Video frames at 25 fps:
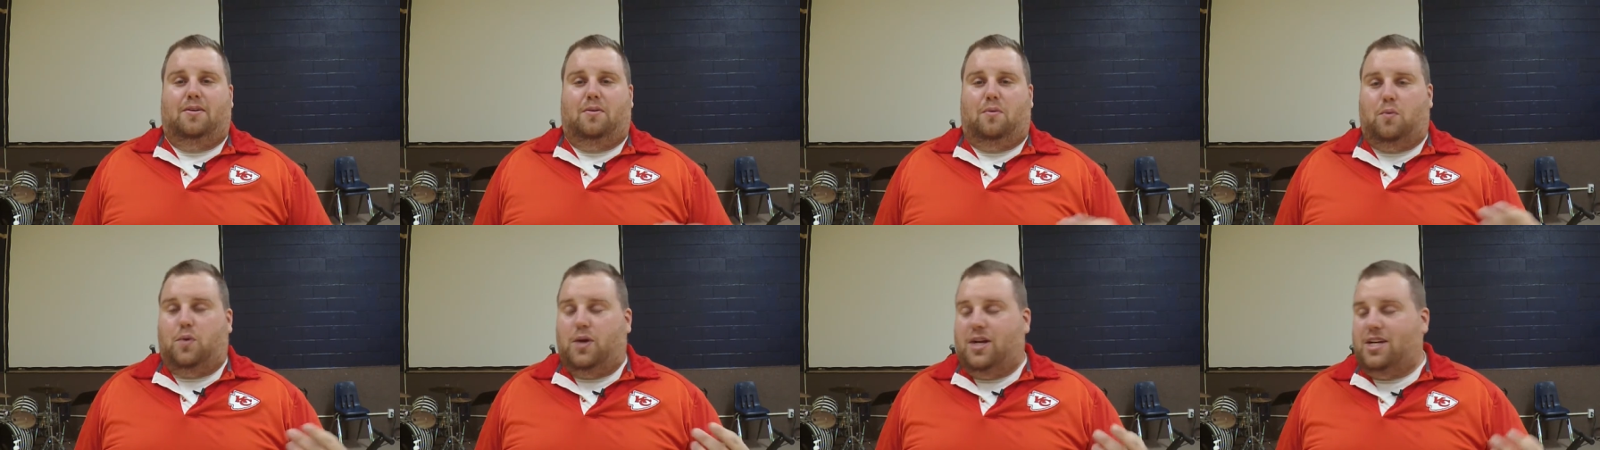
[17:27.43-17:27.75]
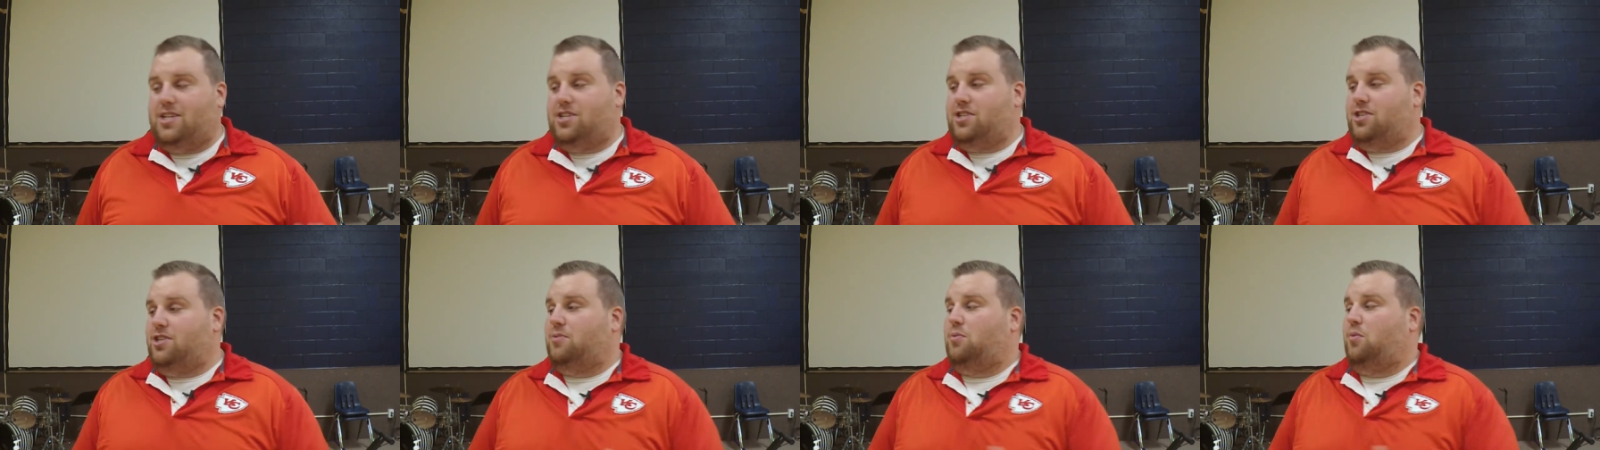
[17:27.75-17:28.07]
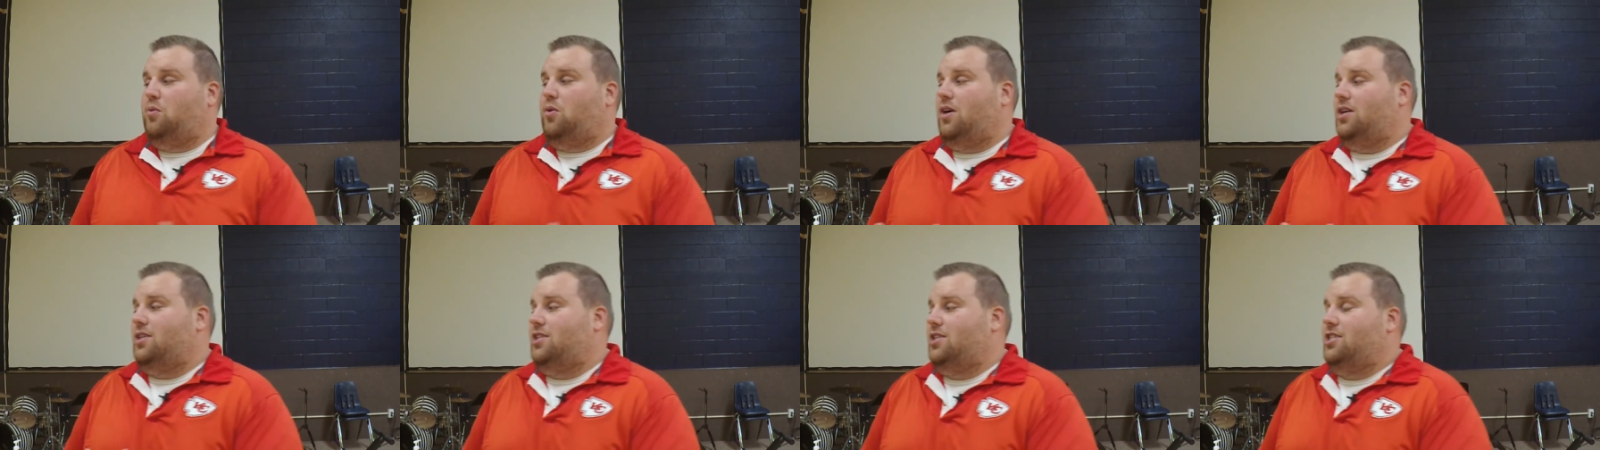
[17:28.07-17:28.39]
we should
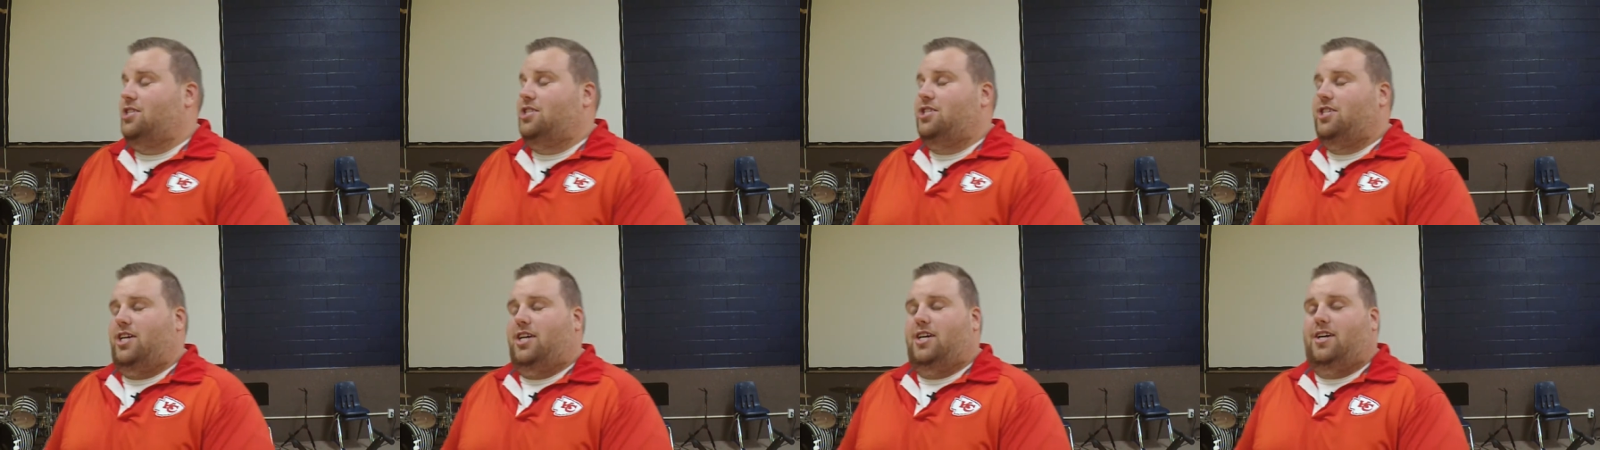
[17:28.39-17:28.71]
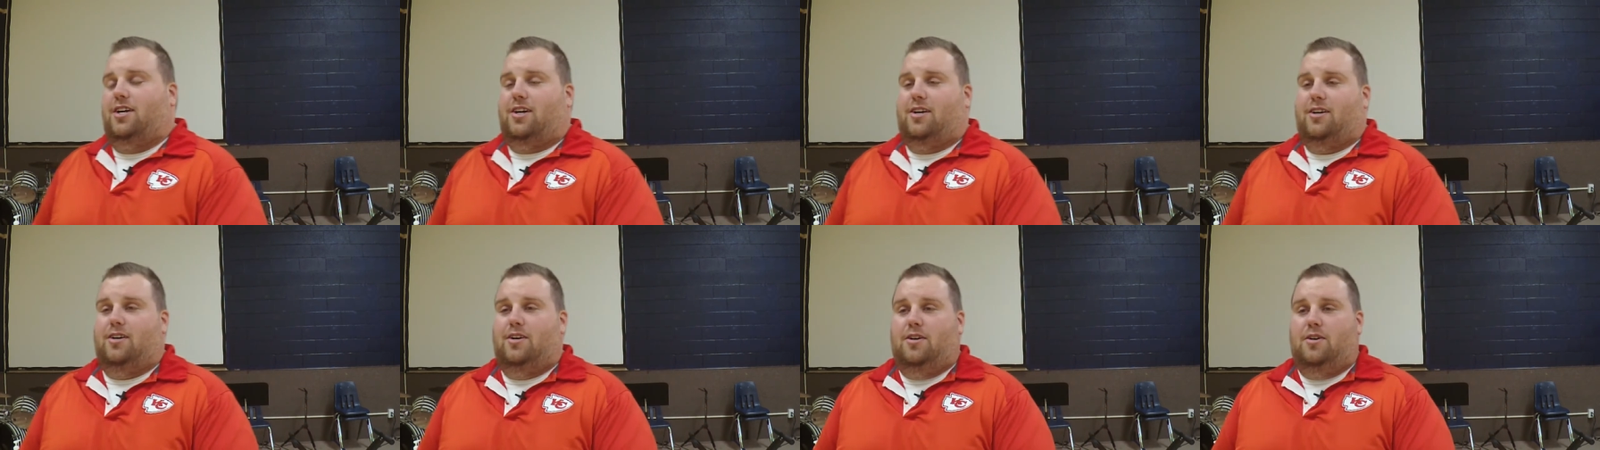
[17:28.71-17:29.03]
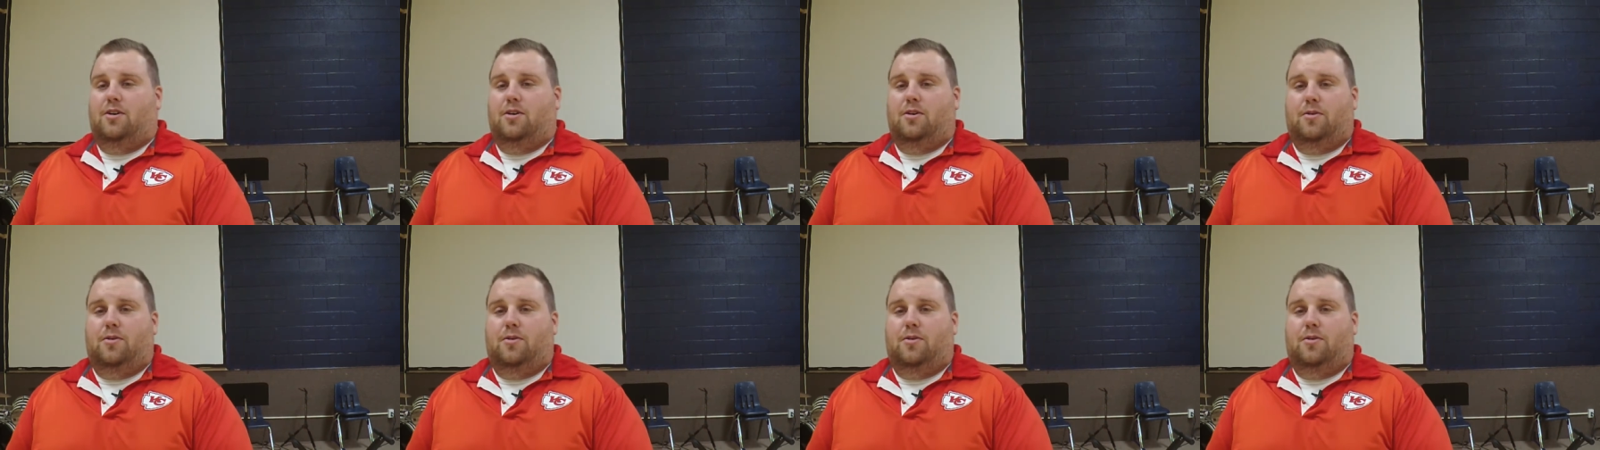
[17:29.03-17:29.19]
want to share.